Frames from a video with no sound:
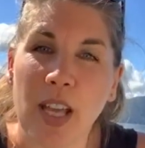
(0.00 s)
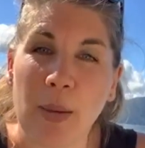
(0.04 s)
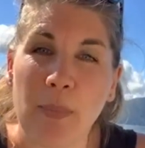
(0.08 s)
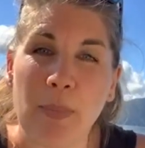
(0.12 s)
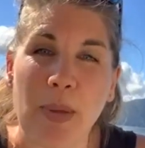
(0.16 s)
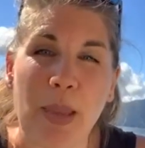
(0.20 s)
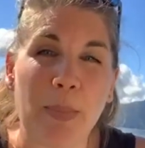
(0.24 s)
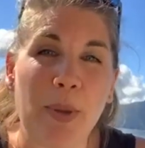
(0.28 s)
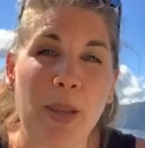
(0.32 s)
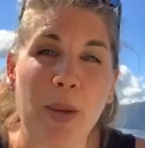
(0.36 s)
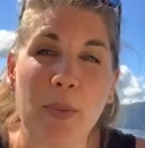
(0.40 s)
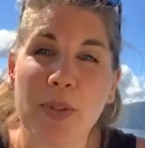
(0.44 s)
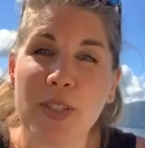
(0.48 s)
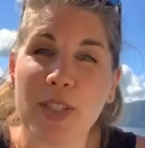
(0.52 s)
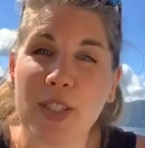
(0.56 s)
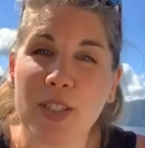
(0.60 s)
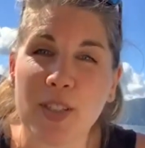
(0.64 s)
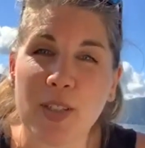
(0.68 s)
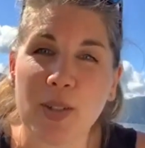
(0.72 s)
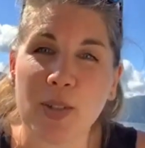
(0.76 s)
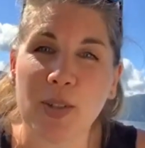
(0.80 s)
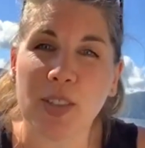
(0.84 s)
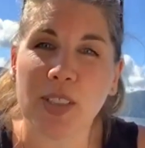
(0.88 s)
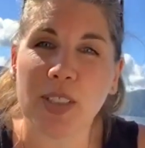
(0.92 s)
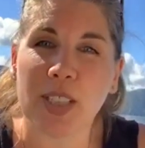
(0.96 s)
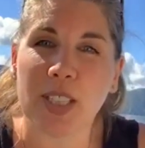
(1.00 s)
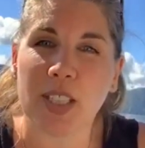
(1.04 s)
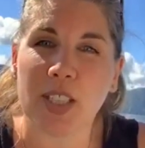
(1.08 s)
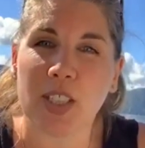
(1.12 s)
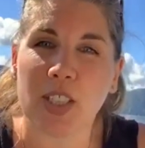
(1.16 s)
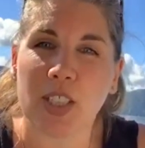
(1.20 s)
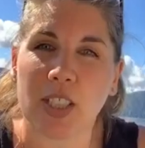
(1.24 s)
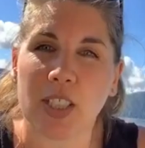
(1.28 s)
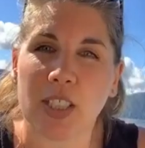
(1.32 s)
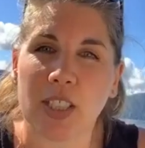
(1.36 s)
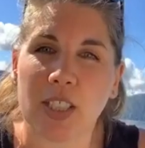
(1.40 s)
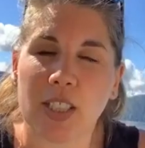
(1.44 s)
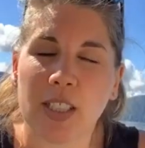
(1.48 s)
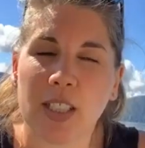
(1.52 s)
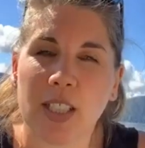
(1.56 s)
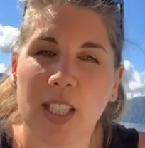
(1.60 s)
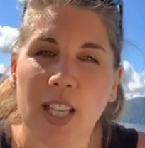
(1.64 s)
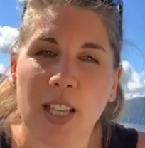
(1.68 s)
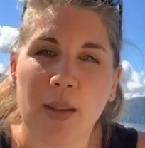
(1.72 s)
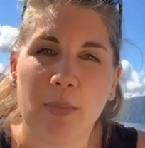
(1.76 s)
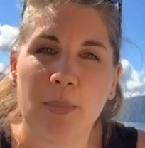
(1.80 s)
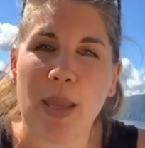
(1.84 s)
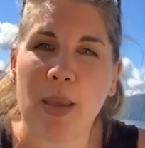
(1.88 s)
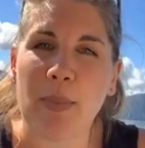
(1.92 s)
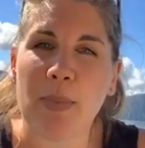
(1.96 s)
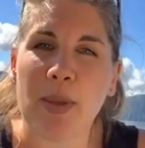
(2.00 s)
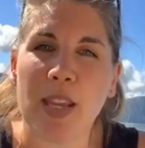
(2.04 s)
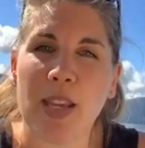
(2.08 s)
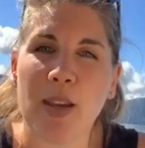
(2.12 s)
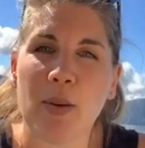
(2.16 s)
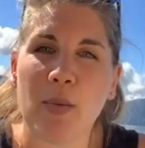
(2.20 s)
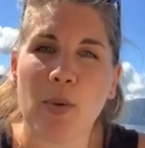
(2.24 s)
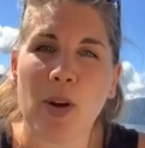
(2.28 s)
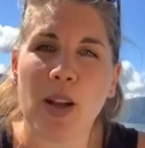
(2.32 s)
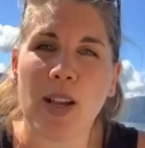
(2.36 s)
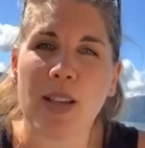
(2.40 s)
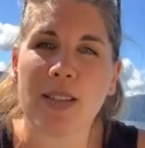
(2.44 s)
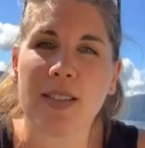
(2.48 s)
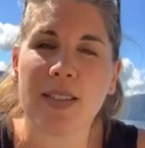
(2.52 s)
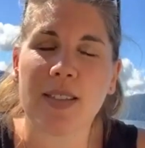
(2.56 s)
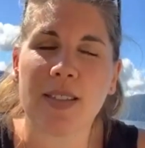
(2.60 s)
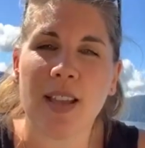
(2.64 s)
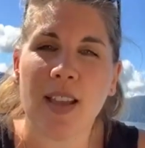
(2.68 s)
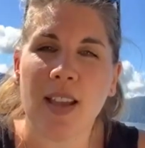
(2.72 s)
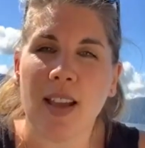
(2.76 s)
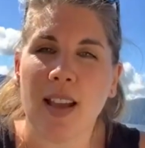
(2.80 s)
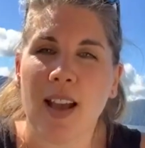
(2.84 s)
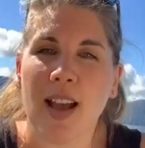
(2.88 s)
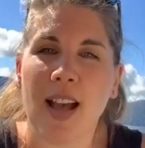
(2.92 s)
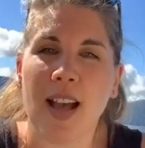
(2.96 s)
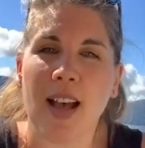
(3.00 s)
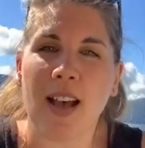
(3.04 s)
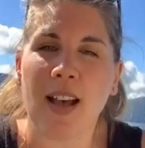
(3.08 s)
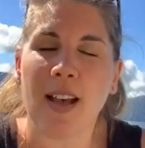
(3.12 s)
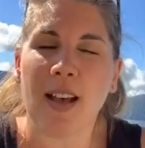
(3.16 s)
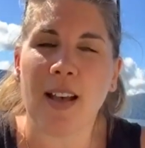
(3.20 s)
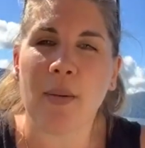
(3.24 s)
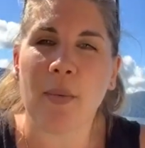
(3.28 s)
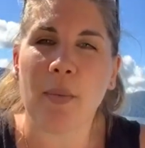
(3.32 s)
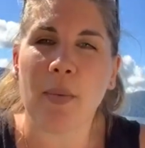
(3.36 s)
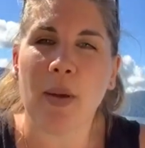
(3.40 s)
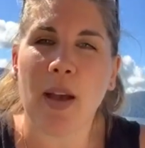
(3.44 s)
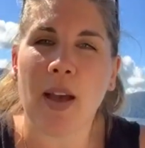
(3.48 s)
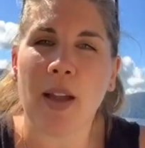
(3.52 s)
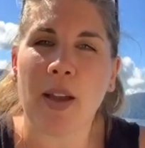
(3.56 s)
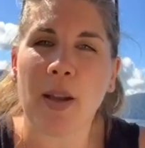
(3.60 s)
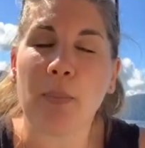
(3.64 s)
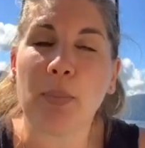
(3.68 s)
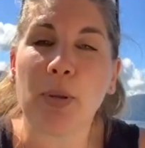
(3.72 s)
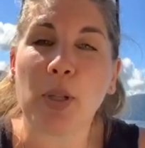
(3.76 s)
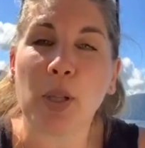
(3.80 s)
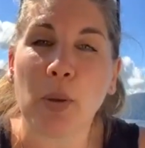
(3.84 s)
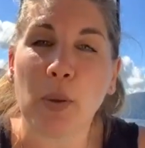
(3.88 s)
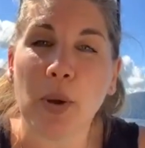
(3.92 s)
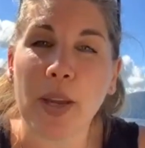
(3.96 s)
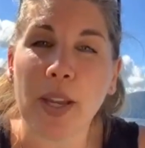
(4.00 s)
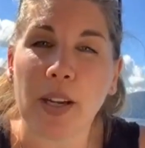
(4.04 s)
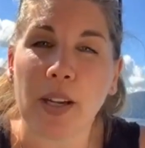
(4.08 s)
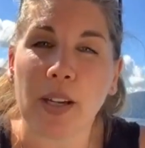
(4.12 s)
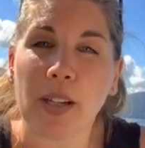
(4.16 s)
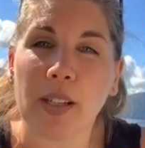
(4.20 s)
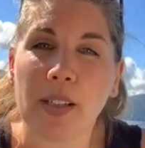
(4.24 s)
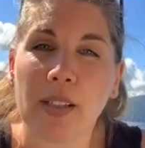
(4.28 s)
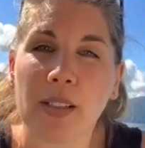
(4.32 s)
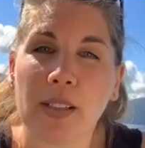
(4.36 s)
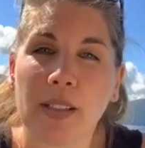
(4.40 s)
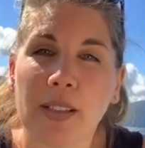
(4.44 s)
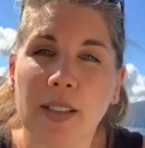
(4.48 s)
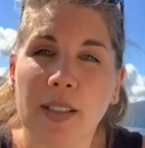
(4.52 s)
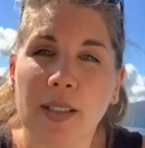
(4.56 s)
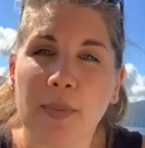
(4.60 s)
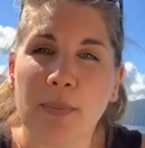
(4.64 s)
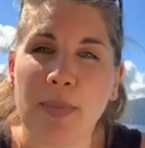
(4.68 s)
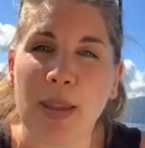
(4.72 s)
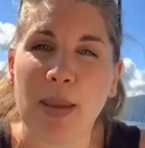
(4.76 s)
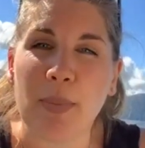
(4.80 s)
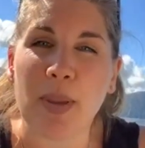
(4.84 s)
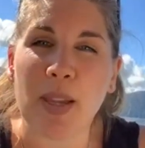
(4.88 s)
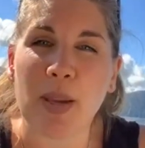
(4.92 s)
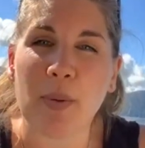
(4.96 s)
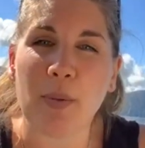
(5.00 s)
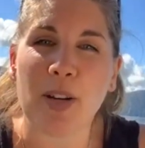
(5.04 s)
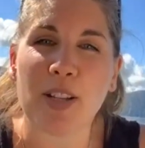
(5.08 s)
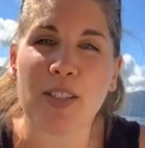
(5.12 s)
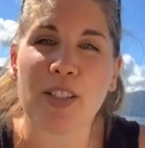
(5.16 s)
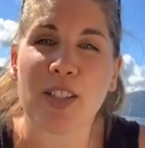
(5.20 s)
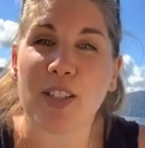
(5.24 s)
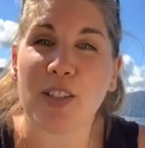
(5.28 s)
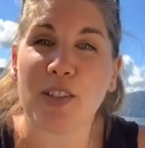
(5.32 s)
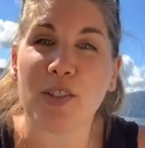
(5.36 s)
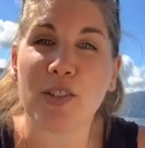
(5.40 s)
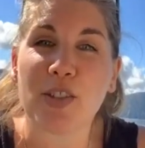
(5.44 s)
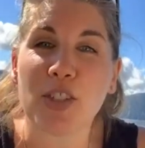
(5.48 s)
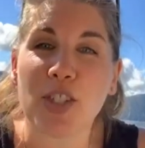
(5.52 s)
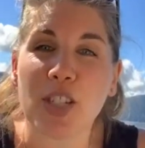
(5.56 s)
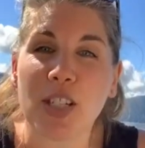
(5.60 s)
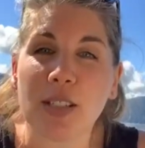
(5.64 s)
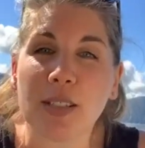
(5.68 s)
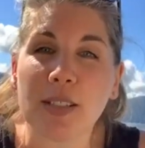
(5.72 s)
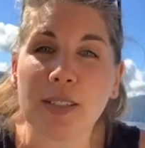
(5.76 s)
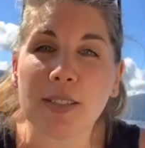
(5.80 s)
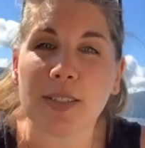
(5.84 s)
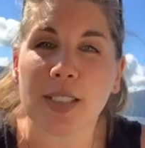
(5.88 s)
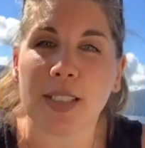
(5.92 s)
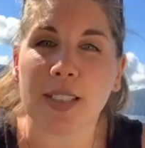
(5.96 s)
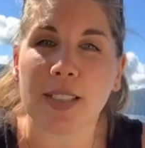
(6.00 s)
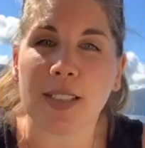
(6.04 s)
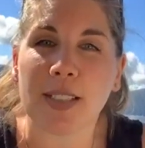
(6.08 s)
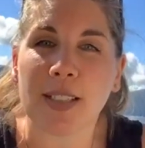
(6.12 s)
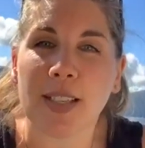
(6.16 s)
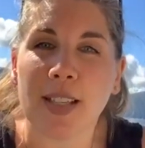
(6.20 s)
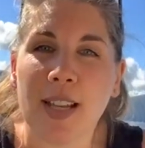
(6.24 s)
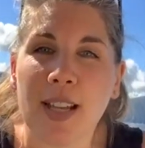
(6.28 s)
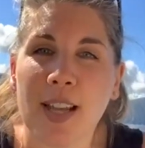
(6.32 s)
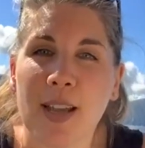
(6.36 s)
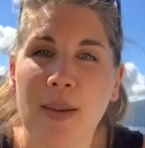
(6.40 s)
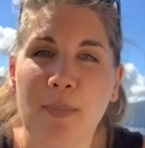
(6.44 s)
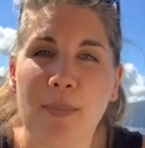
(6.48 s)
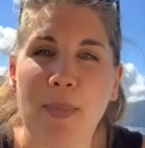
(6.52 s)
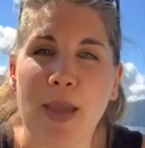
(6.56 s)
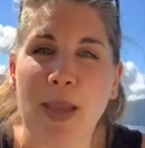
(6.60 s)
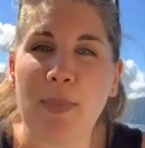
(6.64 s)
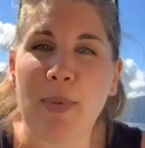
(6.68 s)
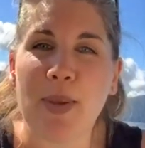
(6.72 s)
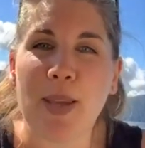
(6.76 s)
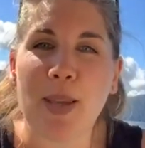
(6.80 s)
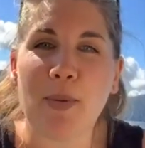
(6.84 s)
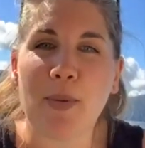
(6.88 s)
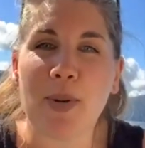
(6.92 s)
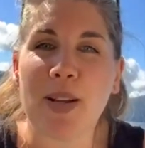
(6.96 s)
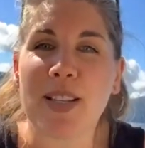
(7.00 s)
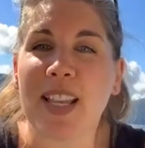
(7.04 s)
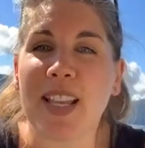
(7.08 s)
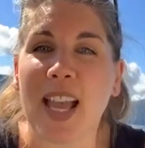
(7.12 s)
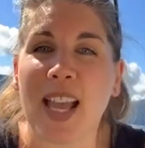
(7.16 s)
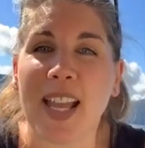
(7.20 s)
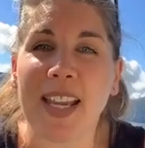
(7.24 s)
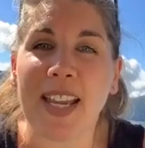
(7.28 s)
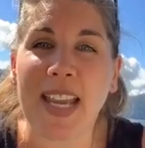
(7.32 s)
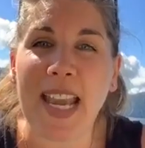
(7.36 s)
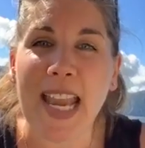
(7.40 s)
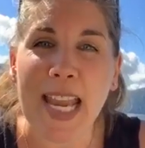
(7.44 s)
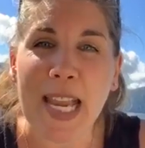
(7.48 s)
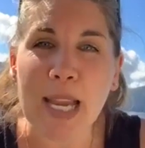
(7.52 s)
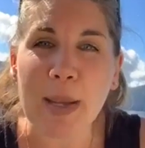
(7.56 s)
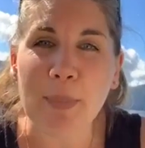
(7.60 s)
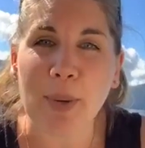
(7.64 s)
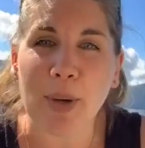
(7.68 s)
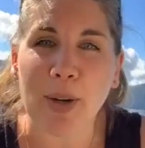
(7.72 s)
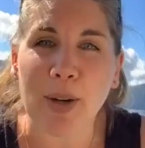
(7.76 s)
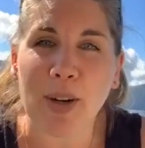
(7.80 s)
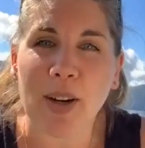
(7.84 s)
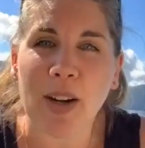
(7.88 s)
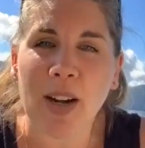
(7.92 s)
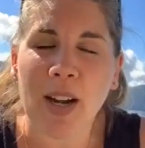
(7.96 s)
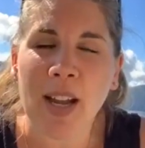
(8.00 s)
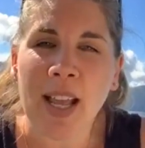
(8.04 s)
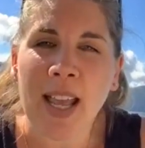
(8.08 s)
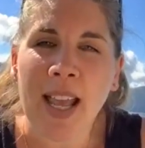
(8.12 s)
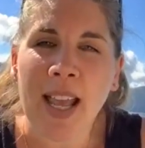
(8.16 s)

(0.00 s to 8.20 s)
Maybe it was a school teacher. Maybe it was an employer. Maybe it was your children. Maybe it was a neighbor.